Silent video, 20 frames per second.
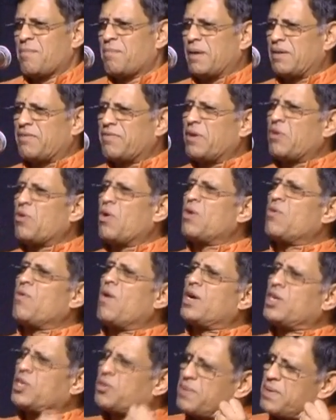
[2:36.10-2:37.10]
But we don't
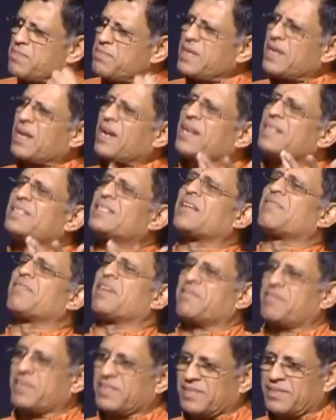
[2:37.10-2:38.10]
want to be merely
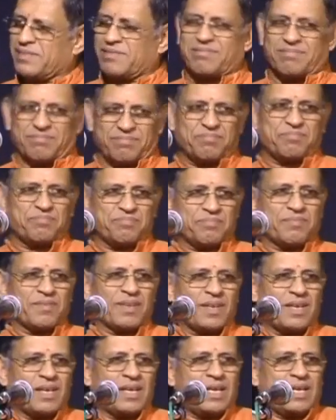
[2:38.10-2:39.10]
survivors.
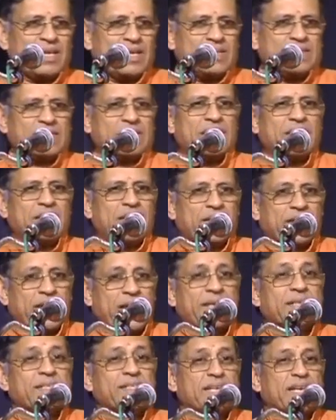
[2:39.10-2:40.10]
You see, a
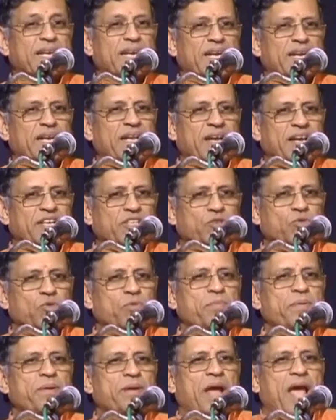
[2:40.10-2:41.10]
rising India
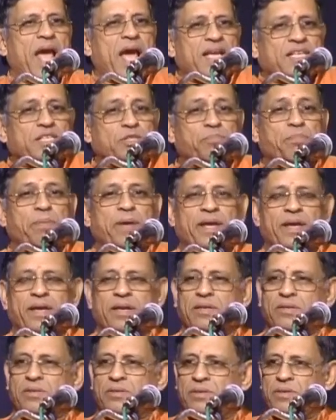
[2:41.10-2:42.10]
should
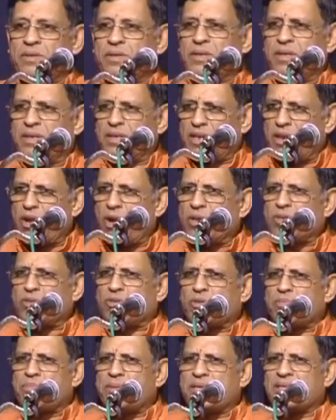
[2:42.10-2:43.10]
aspire
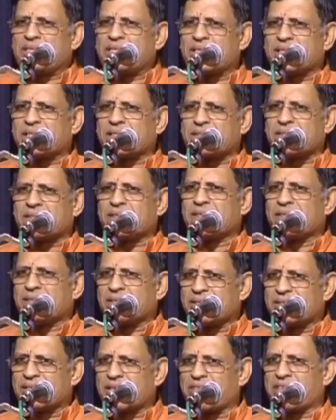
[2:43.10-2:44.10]
not to be just
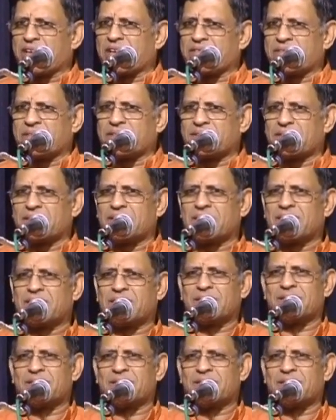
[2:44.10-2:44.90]
survivors.